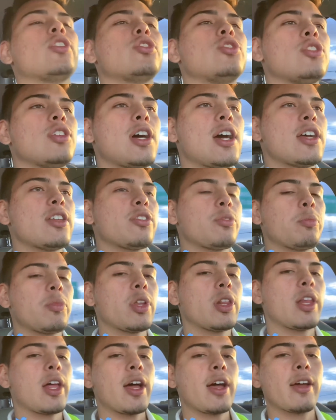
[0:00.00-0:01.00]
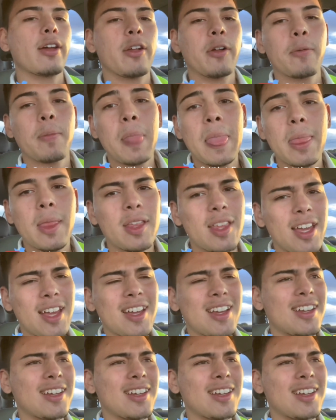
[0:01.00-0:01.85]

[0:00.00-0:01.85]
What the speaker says: to you guys and be like, yeah.